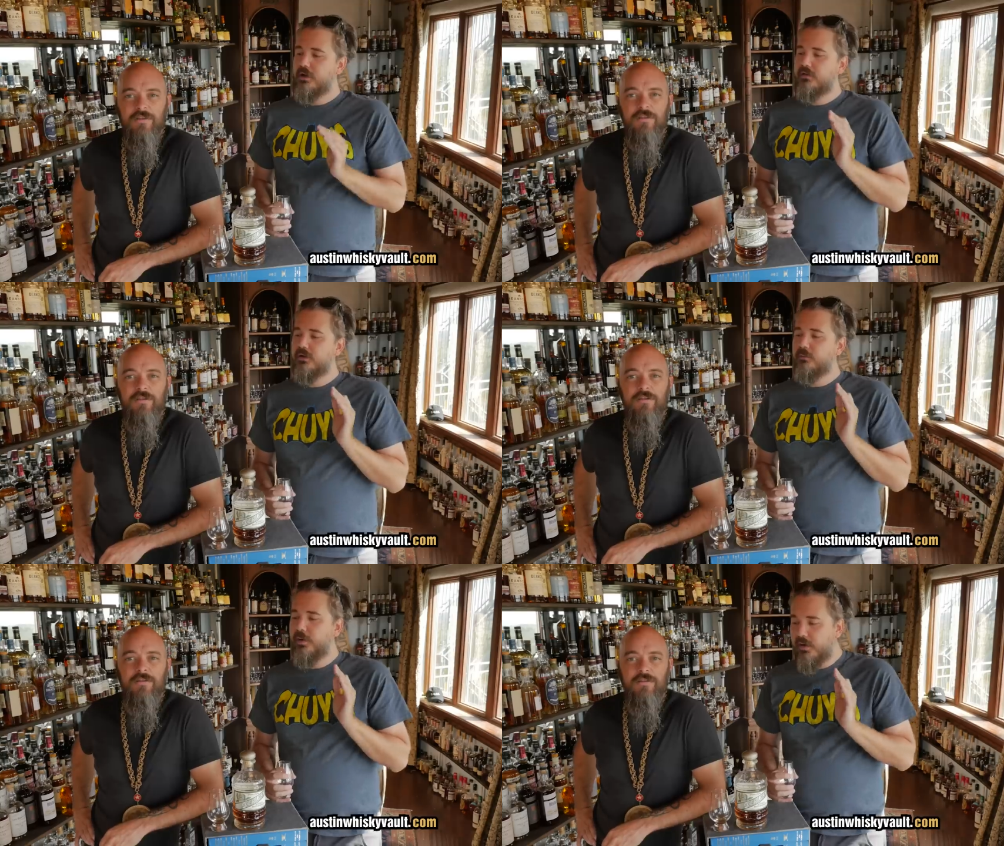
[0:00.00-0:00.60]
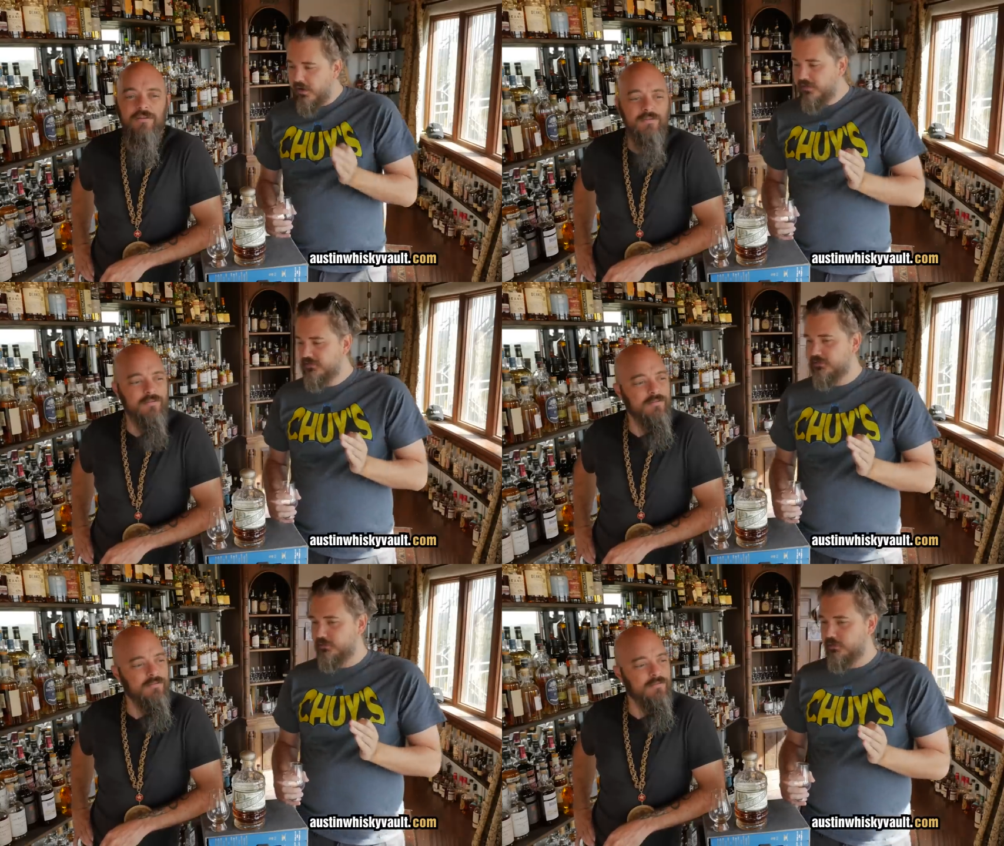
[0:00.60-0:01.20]
Speaker 1: Is it
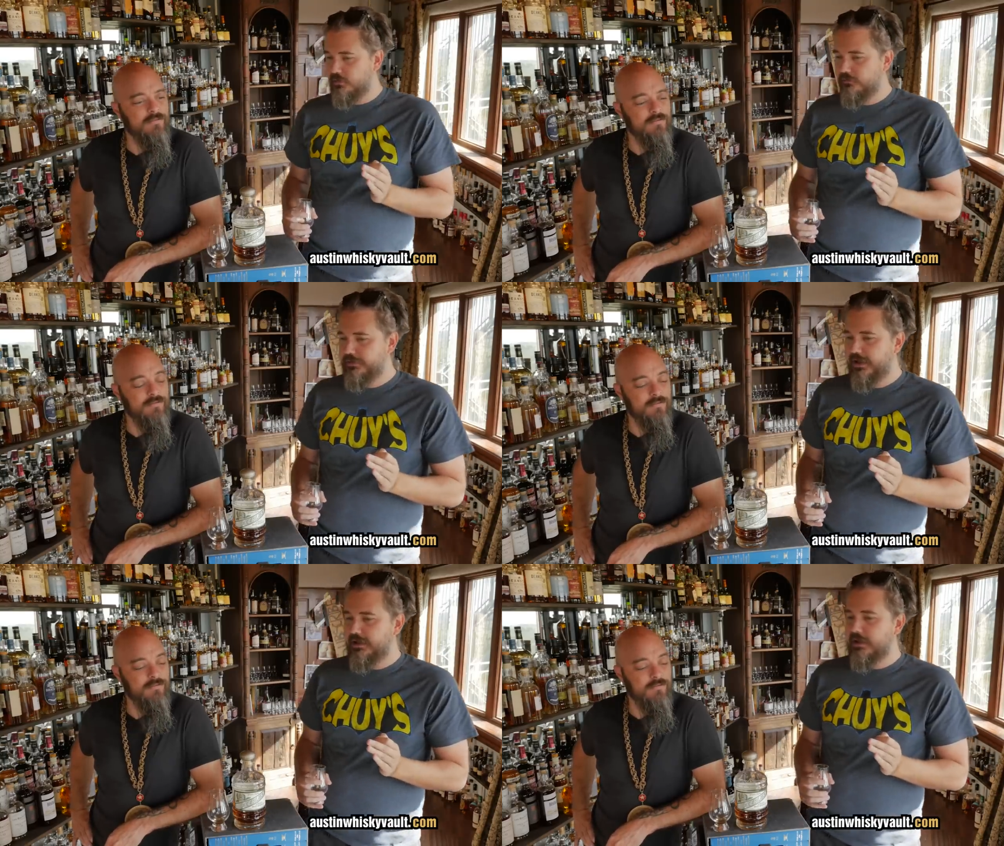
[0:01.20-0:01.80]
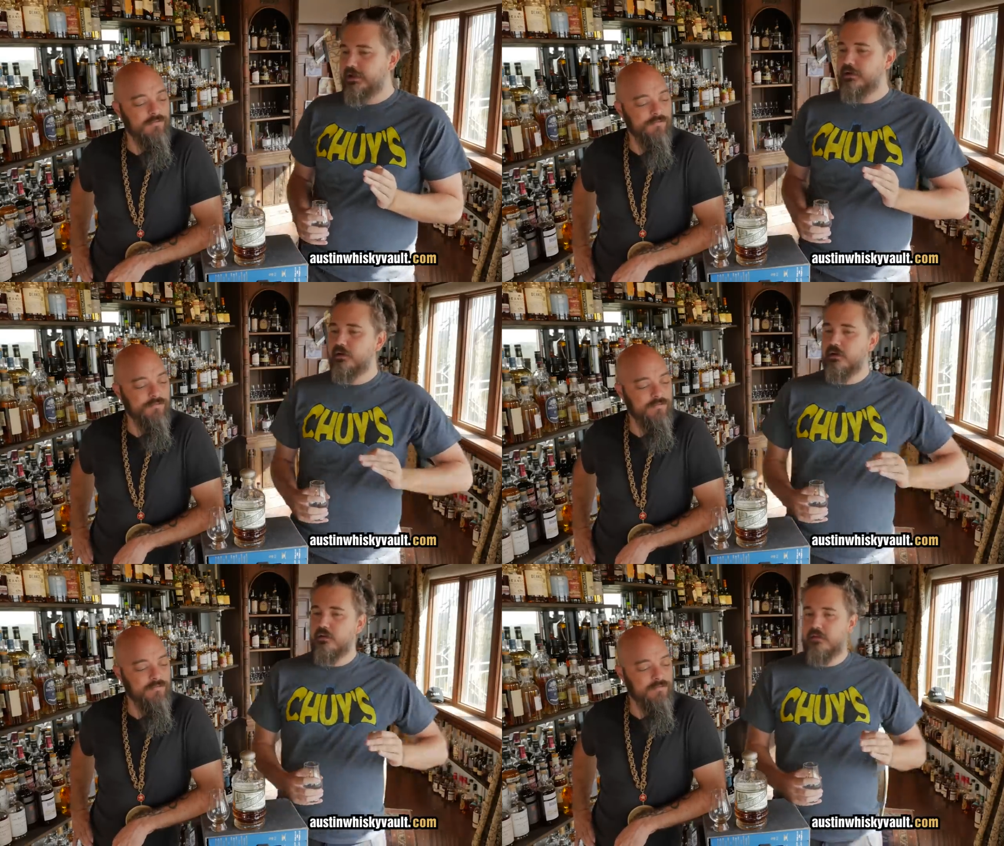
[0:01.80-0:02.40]
possible that
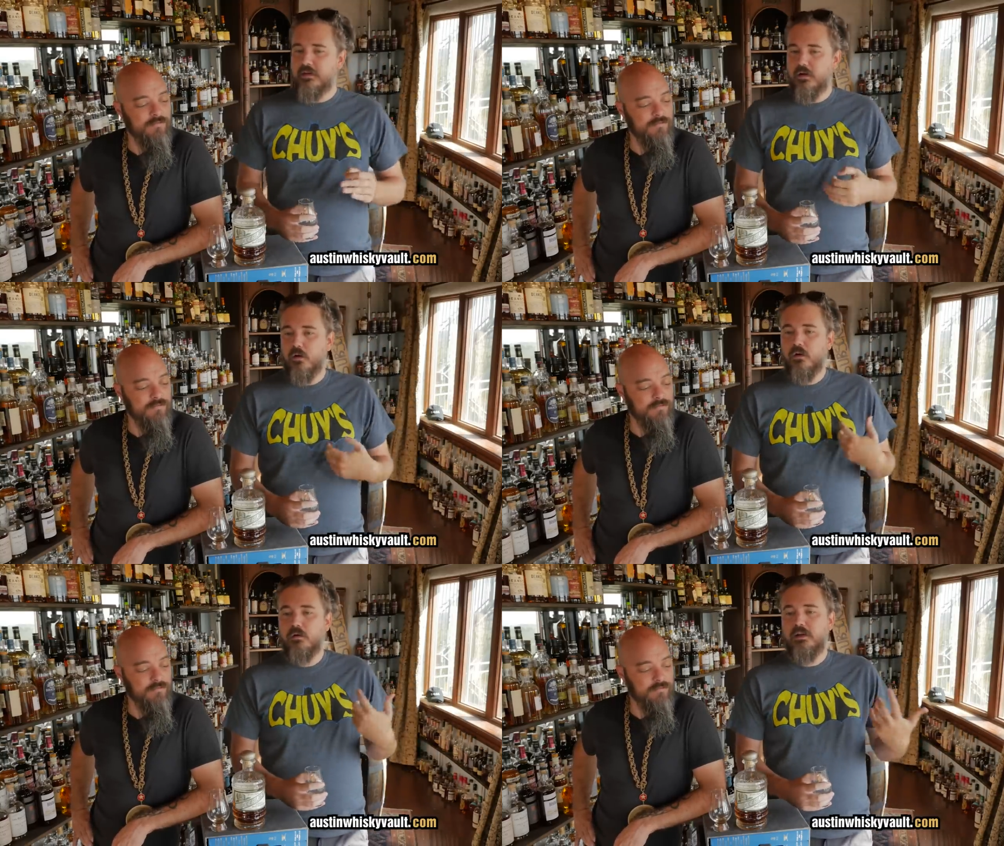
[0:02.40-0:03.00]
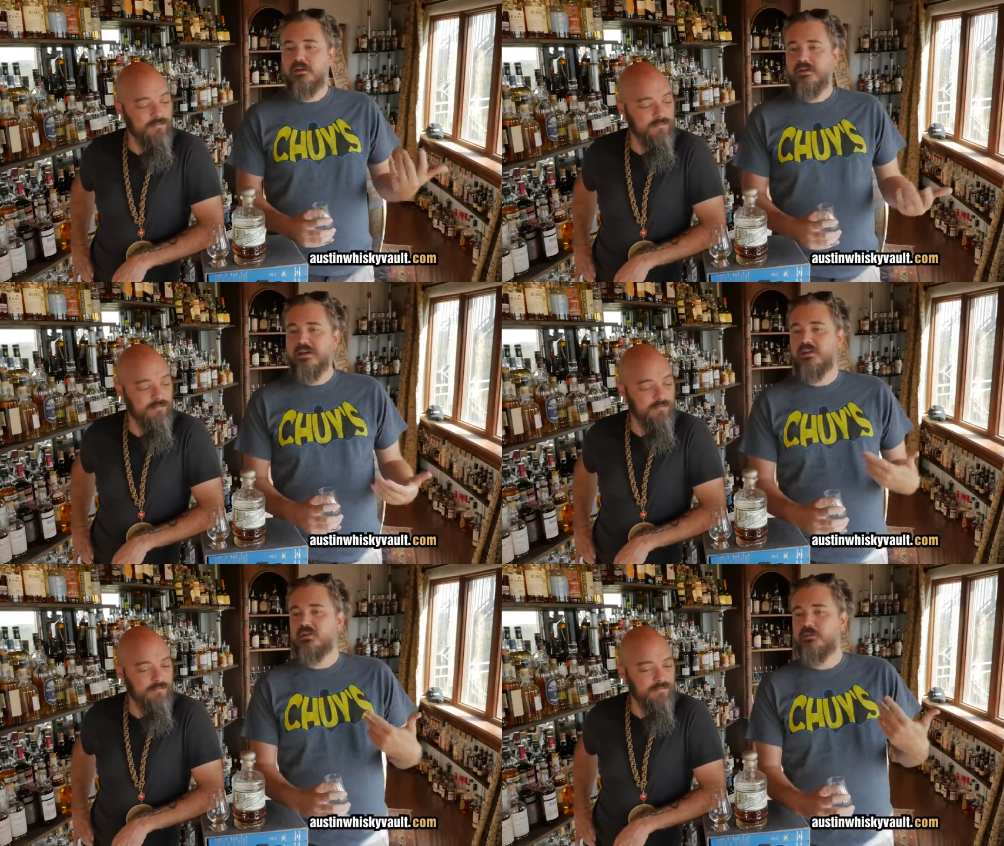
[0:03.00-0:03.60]
in the early
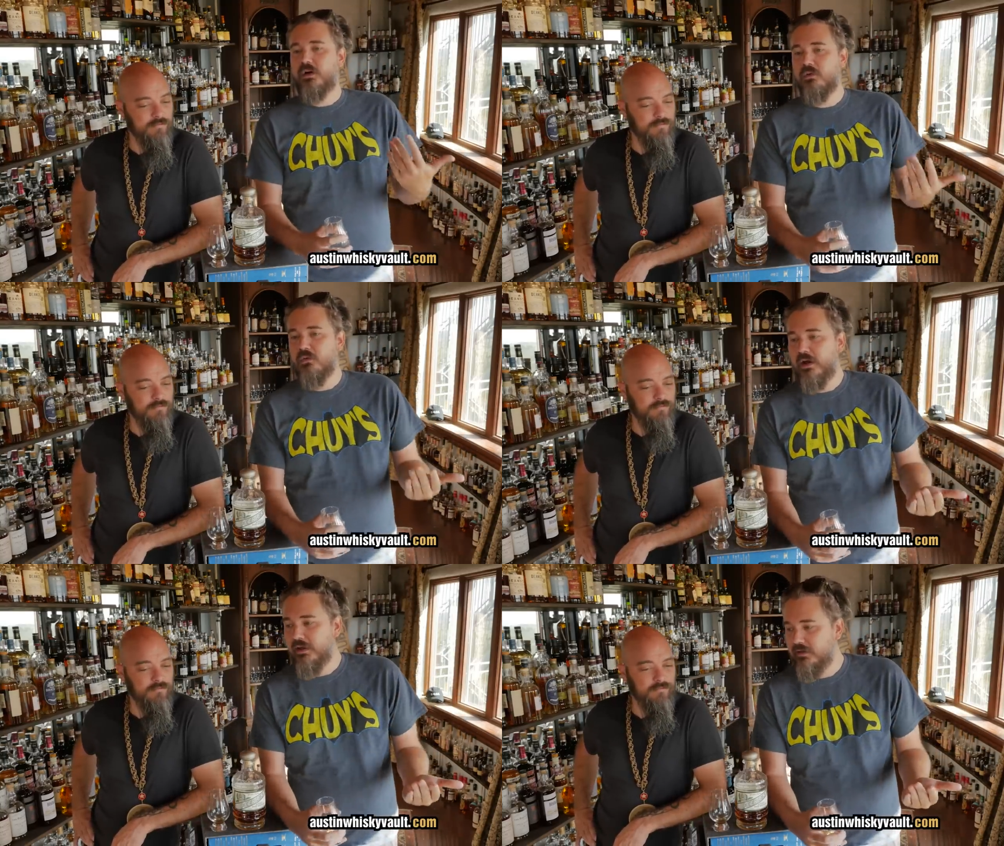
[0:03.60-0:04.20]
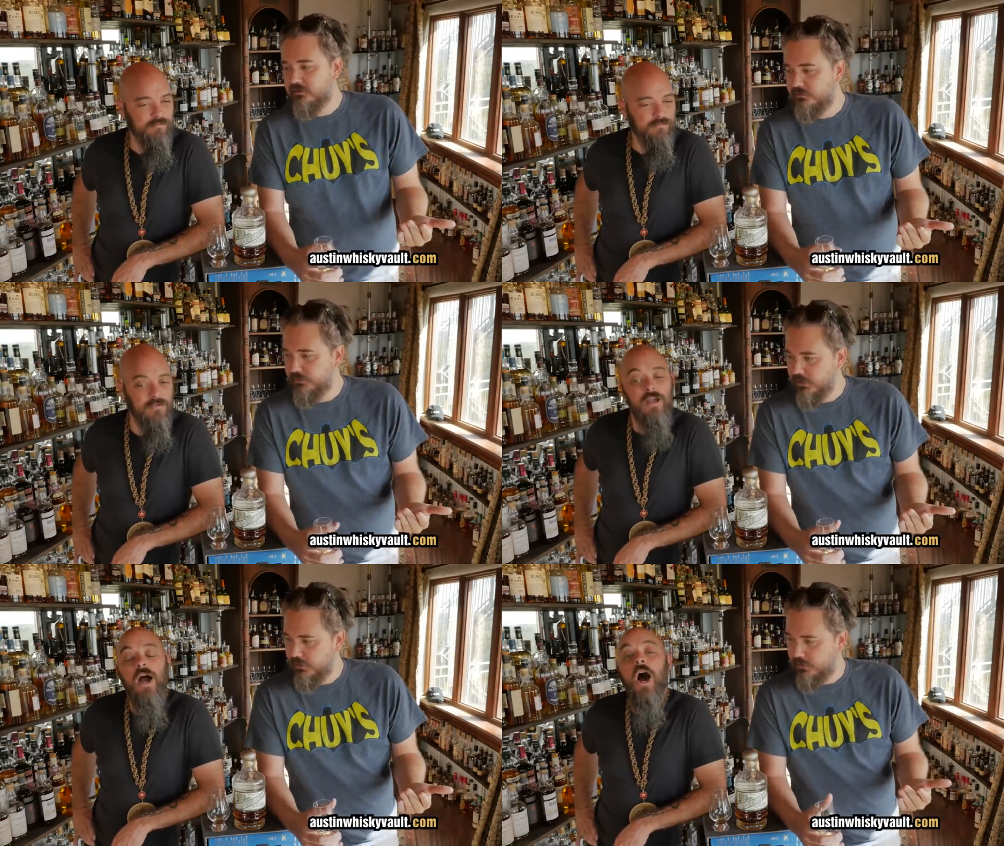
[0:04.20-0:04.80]
days of our Rye
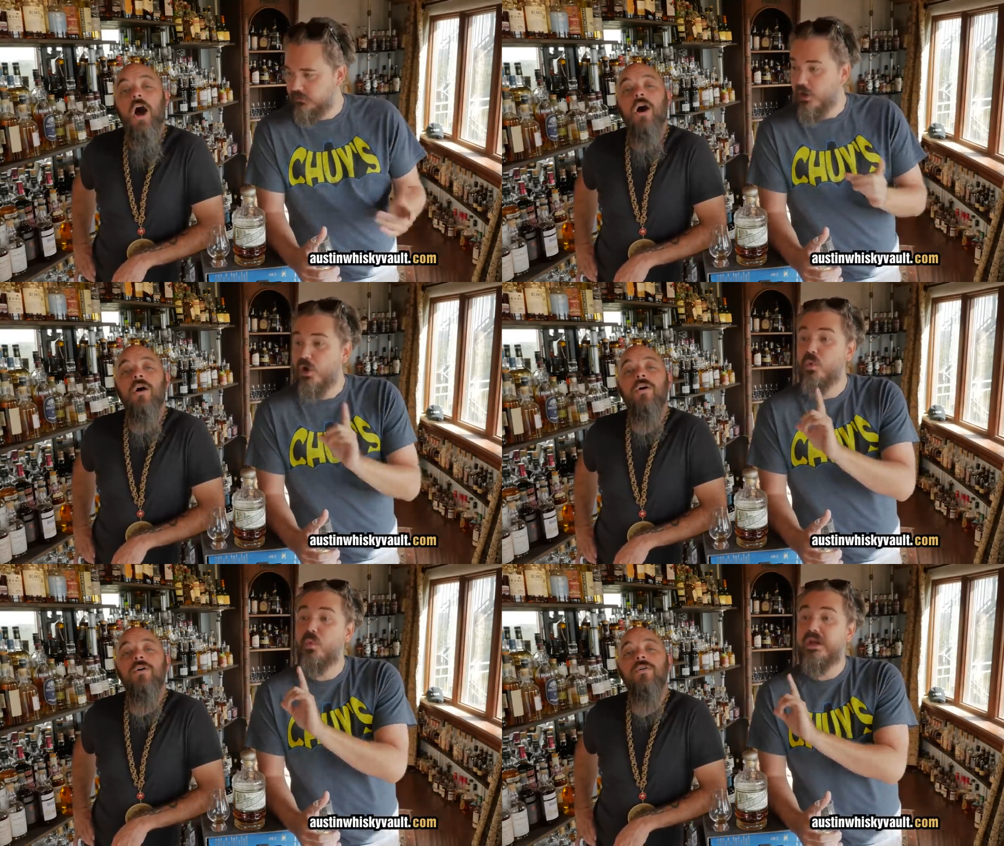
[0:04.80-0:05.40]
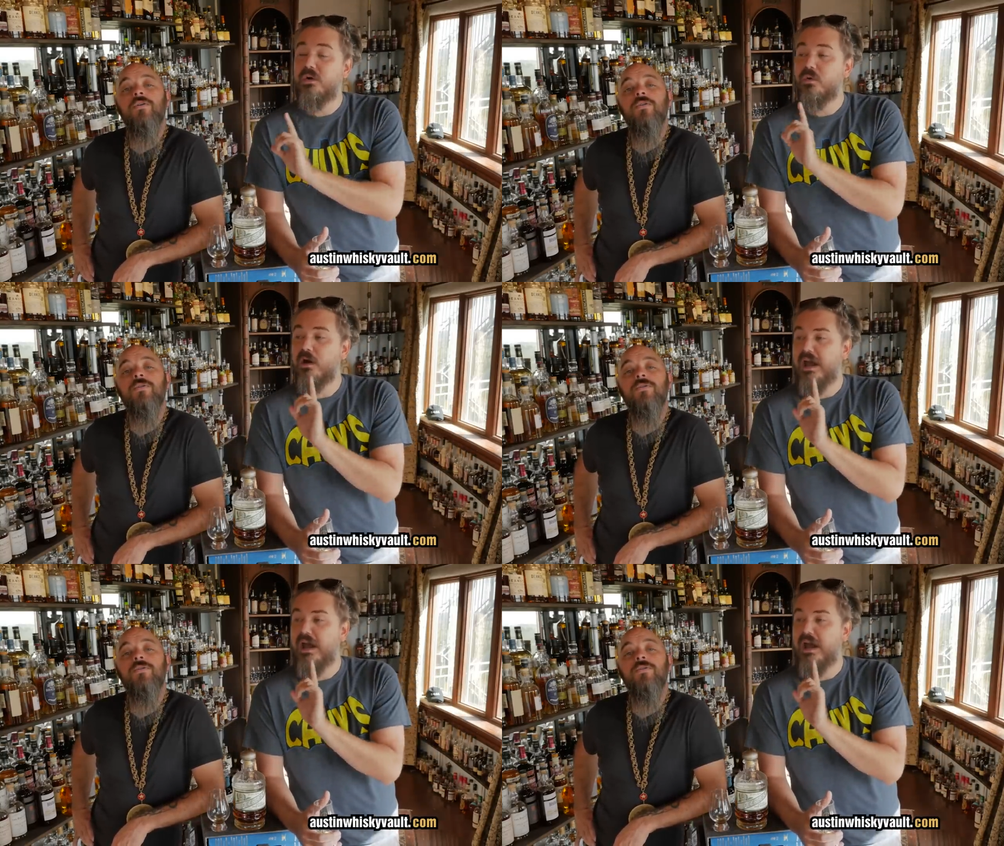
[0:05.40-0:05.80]
experience, oh. we were